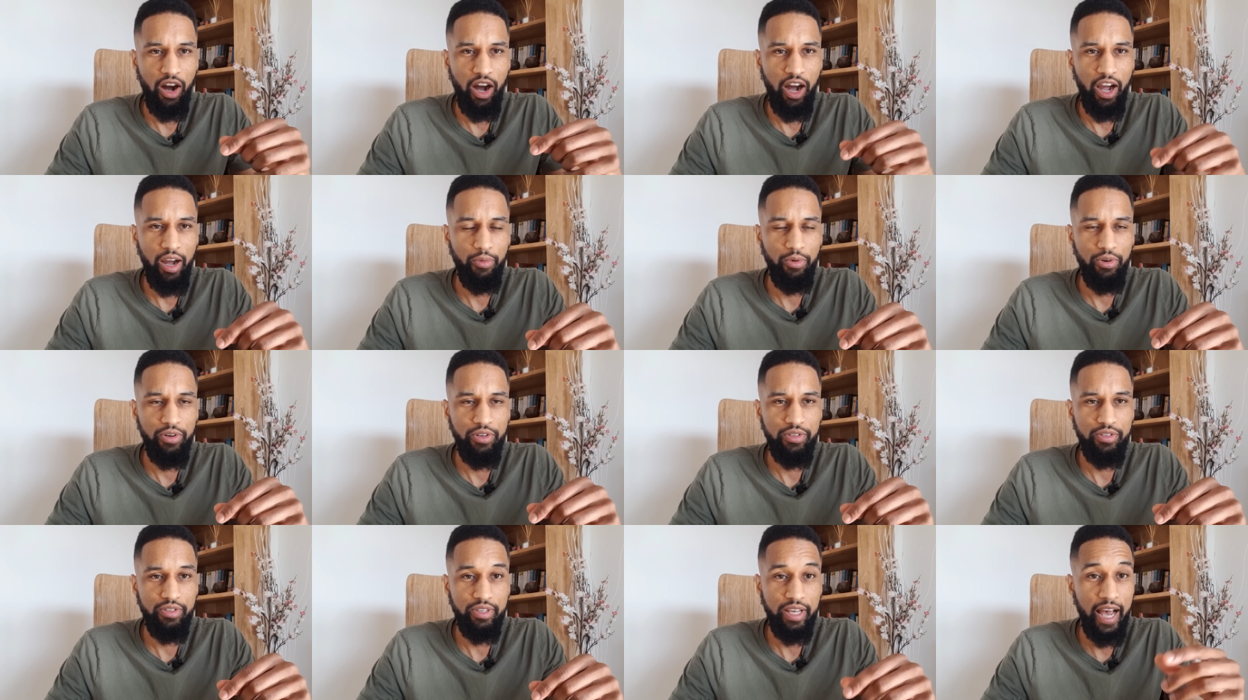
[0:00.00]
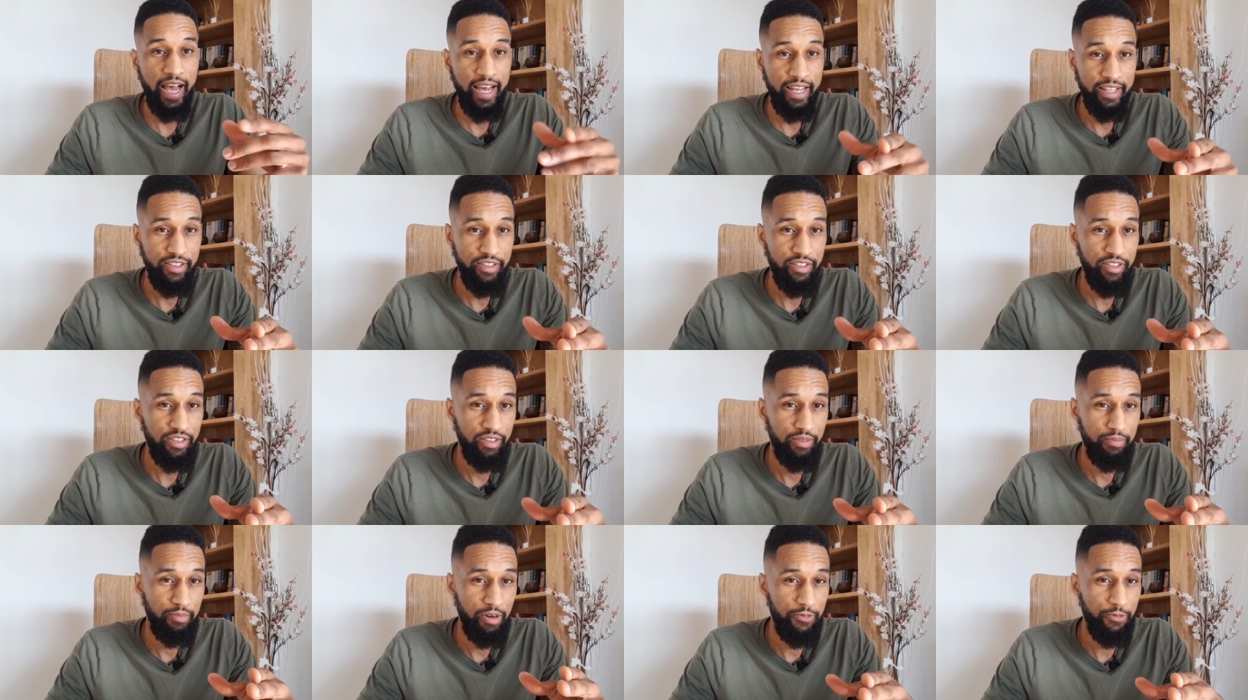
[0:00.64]

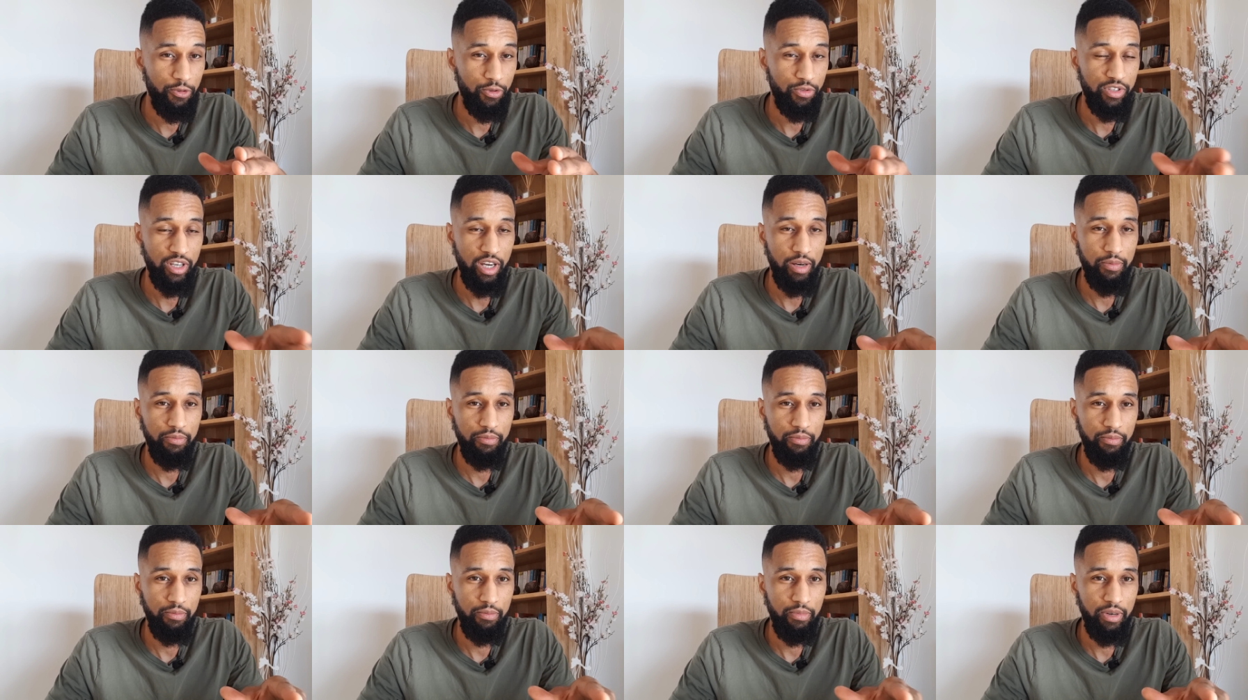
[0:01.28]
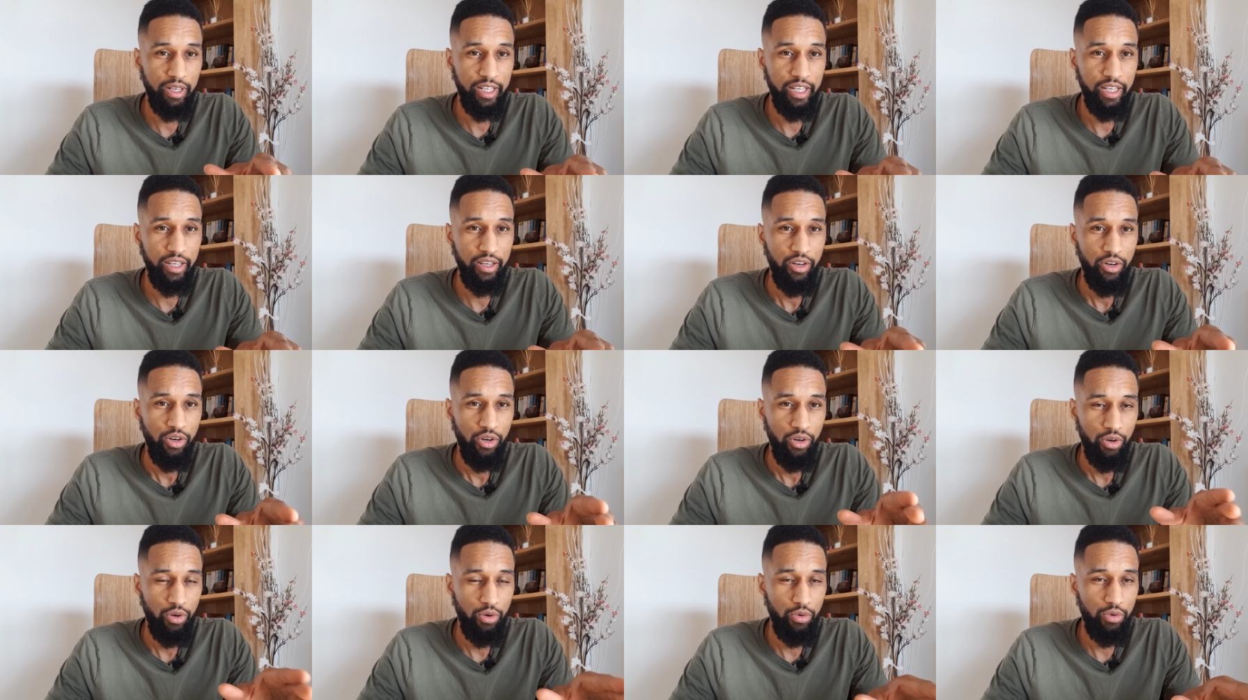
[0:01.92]
and my full-time money
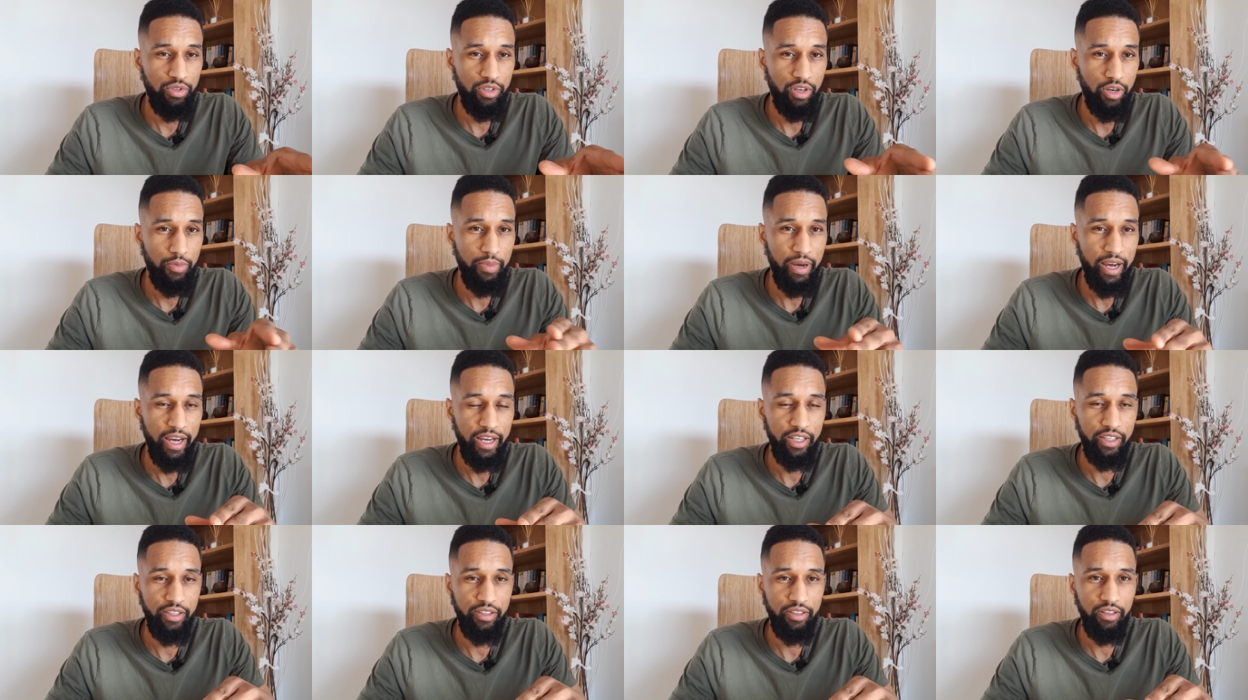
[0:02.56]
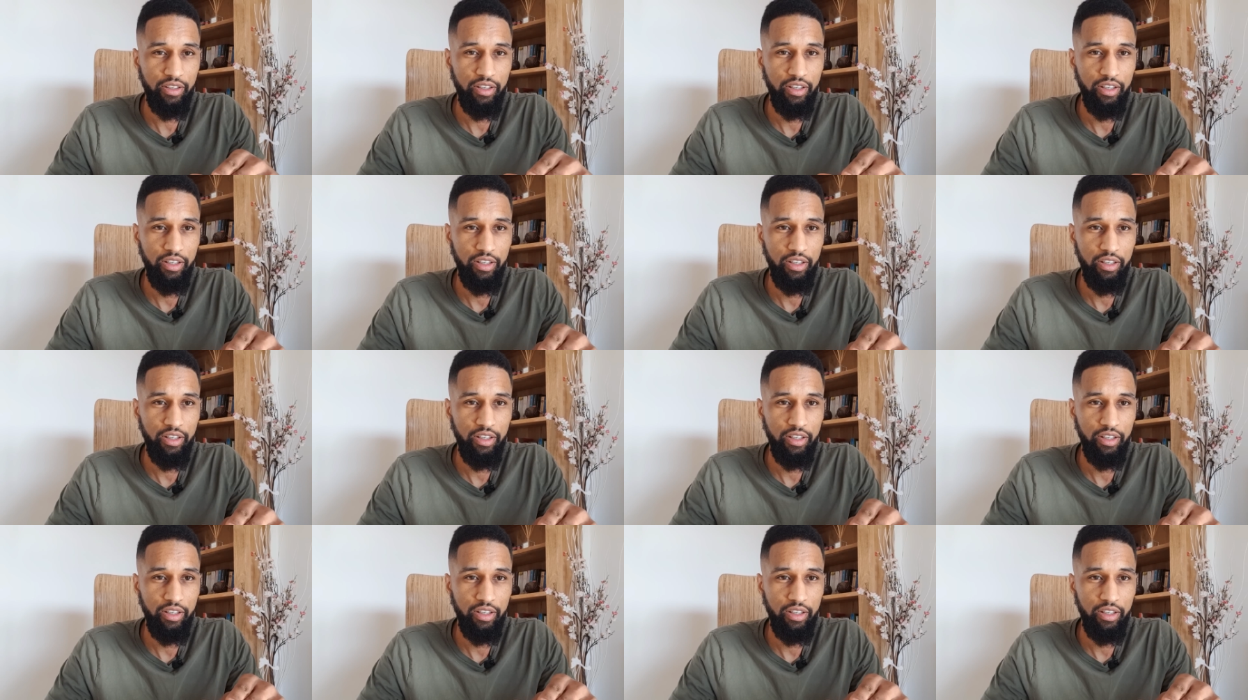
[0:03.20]
also paid